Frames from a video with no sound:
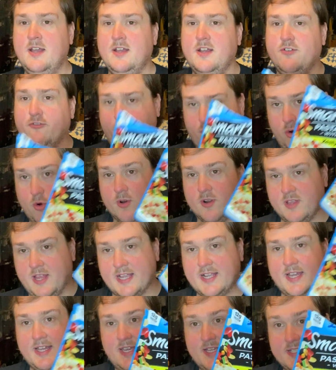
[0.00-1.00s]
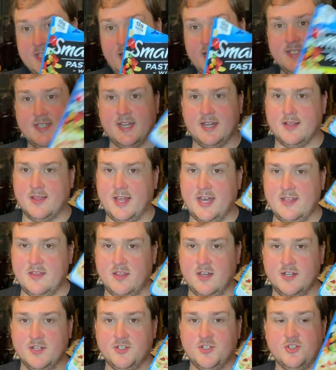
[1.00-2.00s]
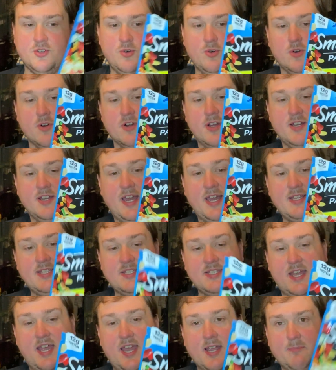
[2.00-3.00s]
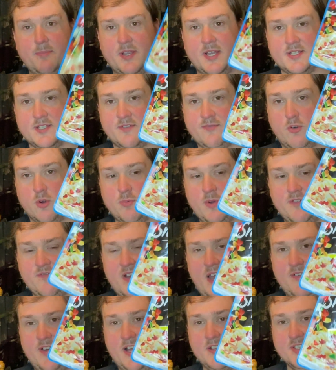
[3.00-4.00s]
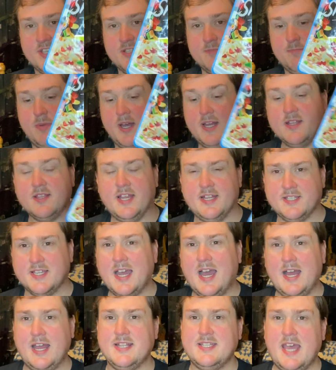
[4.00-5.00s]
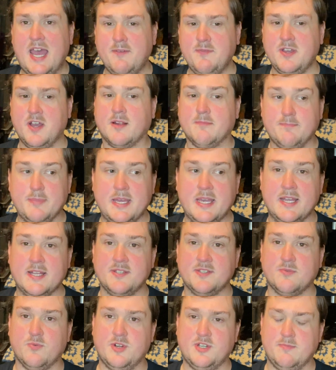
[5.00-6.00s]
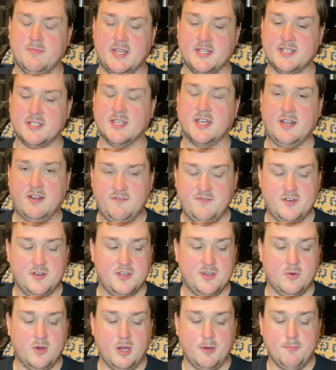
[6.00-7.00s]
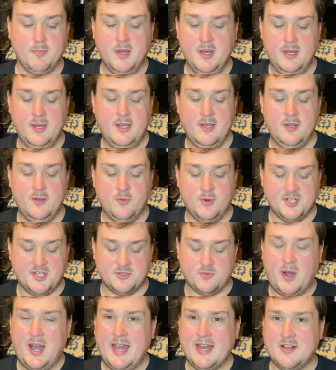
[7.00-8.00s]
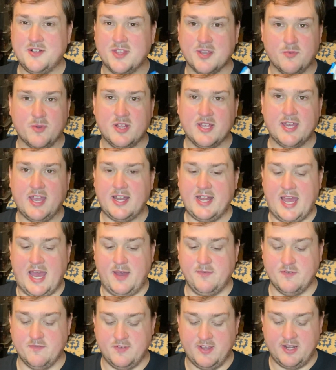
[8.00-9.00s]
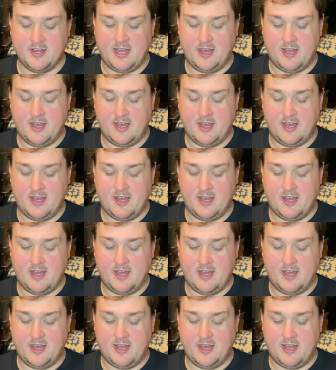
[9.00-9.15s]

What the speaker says: for, like as they said, a light lunch or a nice snack, because it's 4.5 ounces, but it's heavy on beans, which means it's going to fill you up, which is why I only really ate half of it.